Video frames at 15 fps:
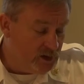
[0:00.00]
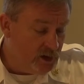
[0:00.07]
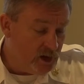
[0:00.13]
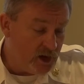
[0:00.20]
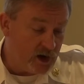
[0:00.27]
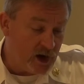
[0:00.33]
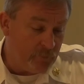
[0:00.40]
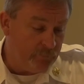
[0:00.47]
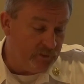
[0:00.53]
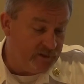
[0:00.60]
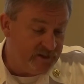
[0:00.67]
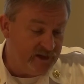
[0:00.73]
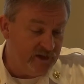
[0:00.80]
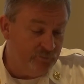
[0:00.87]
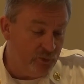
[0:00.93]
A couple of
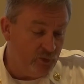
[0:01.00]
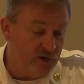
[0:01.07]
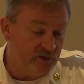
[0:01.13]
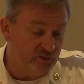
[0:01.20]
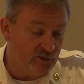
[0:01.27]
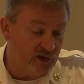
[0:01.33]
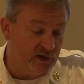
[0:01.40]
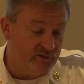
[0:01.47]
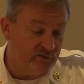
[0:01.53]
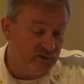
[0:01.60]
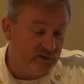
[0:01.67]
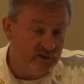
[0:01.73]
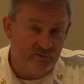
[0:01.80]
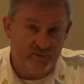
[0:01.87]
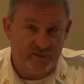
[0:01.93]
key points really
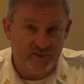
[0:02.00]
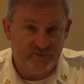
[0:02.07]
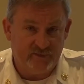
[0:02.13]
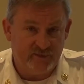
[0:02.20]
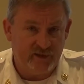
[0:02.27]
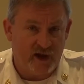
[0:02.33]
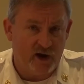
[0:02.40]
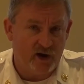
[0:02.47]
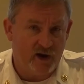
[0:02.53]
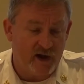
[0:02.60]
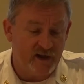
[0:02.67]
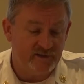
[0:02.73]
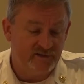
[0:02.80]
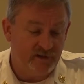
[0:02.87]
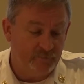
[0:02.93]
for this entire
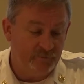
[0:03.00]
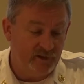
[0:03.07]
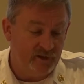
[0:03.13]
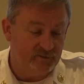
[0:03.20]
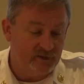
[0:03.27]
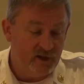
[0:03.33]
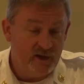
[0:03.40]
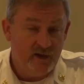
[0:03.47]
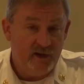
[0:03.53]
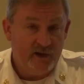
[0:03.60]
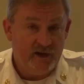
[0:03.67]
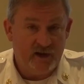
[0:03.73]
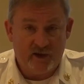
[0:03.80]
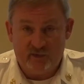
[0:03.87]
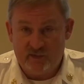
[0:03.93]
concept is
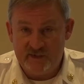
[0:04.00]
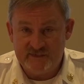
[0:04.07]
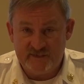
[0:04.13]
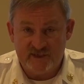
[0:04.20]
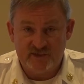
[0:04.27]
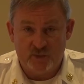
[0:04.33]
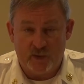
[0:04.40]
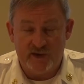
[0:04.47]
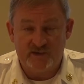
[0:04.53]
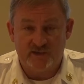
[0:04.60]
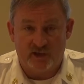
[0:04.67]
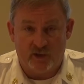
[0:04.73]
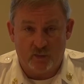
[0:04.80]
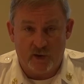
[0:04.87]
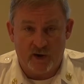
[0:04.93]
an increased
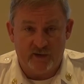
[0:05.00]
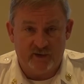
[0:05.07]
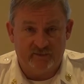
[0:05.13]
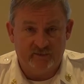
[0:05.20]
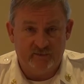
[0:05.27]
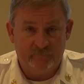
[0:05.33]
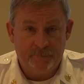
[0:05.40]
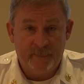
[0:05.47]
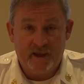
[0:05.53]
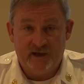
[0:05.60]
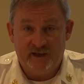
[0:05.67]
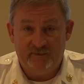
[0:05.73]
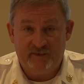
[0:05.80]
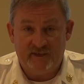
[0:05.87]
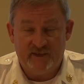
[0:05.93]
situational awareness.
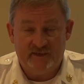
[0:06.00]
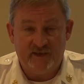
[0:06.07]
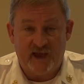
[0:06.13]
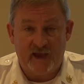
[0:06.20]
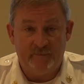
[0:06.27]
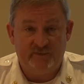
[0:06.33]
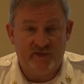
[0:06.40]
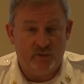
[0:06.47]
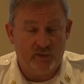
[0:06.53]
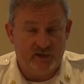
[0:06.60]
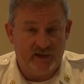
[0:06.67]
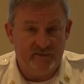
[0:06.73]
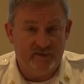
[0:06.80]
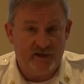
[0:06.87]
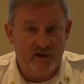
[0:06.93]
Living in the times that we're
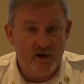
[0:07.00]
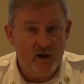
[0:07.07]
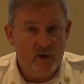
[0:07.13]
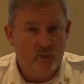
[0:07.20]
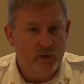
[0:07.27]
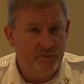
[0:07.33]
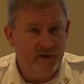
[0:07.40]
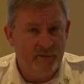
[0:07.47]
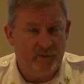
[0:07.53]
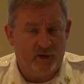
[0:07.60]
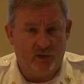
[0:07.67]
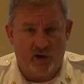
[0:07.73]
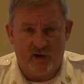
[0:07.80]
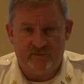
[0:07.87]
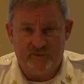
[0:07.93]
living, where people
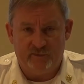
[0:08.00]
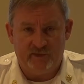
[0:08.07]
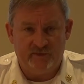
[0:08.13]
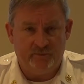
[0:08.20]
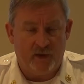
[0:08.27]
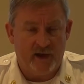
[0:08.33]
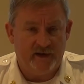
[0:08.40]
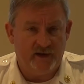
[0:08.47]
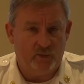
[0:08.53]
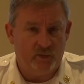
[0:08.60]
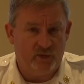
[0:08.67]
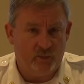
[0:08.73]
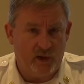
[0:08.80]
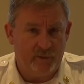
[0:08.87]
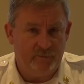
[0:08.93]
are often responding
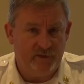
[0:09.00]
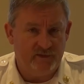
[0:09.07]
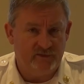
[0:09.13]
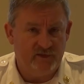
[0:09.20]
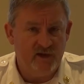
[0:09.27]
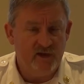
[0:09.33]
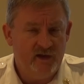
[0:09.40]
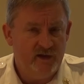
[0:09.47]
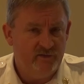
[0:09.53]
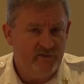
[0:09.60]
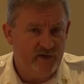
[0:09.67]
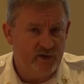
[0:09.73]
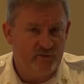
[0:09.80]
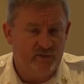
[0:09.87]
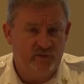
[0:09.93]
with weapons,
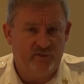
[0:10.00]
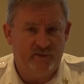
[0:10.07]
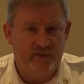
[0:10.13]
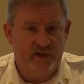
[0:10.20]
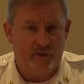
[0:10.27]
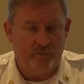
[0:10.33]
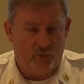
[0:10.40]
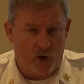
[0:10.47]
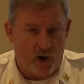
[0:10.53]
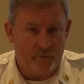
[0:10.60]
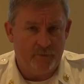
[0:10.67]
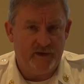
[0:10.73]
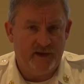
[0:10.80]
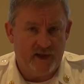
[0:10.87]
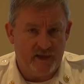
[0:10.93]
fearful for their
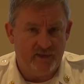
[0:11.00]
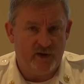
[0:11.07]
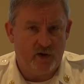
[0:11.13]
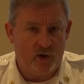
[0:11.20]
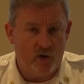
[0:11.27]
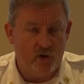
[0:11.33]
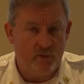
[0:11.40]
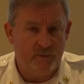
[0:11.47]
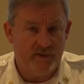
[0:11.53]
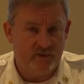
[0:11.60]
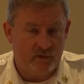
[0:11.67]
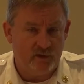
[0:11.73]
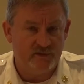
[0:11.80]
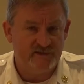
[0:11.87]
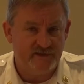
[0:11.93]
property and their home and
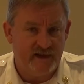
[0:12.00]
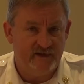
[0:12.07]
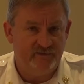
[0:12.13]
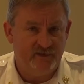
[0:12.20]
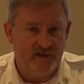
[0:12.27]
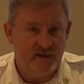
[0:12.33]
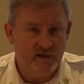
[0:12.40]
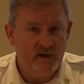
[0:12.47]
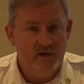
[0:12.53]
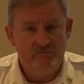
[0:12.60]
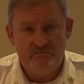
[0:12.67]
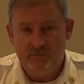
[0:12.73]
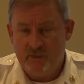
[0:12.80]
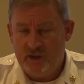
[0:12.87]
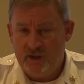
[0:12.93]
their own safety,
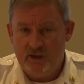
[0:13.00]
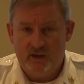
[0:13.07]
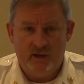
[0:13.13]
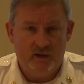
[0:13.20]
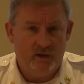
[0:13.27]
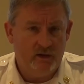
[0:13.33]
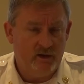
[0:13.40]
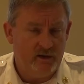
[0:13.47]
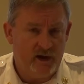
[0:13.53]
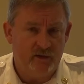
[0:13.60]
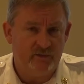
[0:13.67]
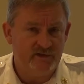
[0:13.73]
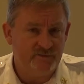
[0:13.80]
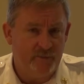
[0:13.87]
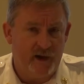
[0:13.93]
their
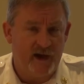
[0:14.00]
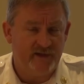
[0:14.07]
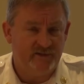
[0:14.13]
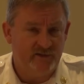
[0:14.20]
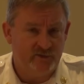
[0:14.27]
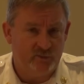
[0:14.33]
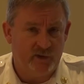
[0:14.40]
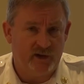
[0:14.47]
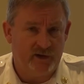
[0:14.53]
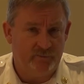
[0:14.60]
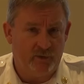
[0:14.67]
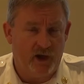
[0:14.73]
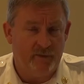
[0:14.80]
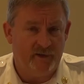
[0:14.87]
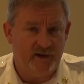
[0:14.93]
response is really
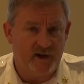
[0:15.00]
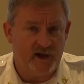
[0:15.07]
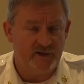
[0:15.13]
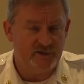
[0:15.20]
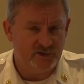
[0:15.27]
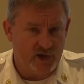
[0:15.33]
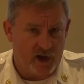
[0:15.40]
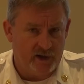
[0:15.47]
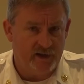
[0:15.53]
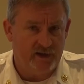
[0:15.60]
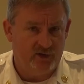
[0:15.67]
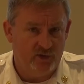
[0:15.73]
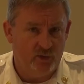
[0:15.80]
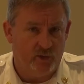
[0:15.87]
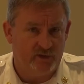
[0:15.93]
probably not shocking
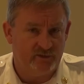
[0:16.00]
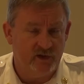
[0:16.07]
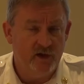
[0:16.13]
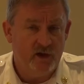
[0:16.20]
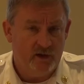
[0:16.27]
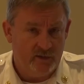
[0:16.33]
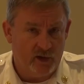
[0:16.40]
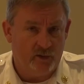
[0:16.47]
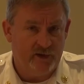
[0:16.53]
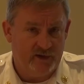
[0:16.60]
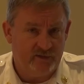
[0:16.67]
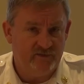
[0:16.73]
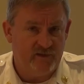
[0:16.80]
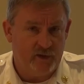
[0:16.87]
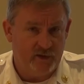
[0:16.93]
to us, though it
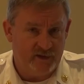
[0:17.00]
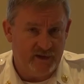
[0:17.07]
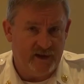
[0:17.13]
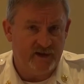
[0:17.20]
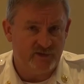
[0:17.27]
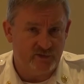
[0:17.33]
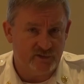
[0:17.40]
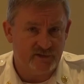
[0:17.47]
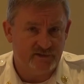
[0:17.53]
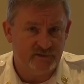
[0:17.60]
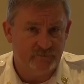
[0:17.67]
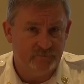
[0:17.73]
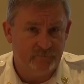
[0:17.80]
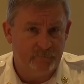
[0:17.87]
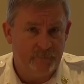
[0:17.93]
is very dangerous.
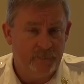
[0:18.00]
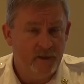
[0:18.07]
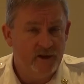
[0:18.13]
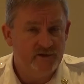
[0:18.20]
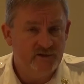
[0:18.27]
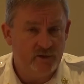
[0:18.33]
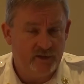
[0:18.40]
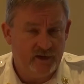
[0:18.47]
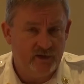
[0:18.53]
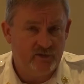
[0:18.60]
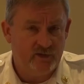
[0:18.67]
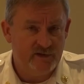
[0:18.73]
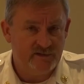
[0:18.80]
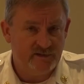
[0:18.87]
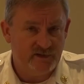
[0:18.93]
So an
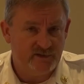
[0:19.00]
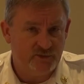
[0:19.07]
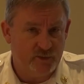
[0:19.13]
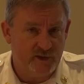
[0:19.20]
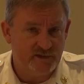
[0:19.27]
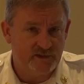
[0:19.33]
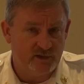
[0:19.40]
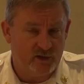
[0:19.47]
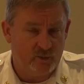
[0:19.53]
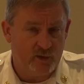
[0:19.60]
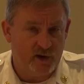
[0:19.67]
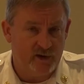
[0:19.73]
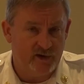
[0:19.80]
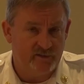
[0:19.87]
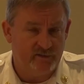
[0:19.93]
increased situational
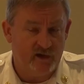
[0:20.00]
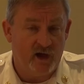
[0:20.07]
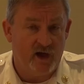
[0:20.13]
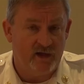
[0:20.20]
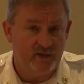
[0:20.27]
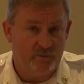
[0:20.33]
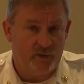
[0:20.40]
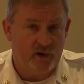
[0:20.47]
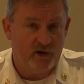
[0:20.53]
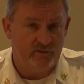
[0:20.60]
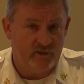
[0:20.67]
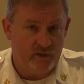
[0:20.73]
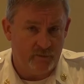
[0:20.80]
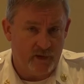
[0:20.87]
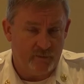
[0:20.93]
awareness on the part of
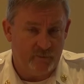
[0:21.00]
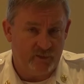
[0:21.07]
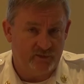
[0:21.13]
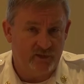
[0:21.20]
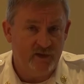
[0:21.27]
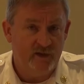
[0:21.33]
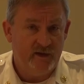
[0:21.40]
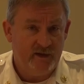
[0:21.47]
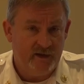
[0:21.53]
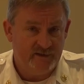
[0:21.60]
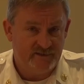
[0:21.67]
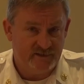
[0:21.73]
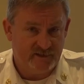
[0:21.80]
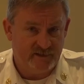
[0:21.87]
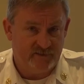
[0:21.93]
our members
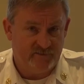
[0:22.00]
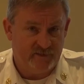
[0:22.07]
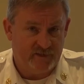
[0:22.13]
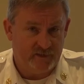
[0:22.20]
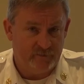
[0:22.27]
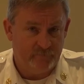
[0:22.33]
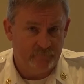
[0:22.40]
is significant.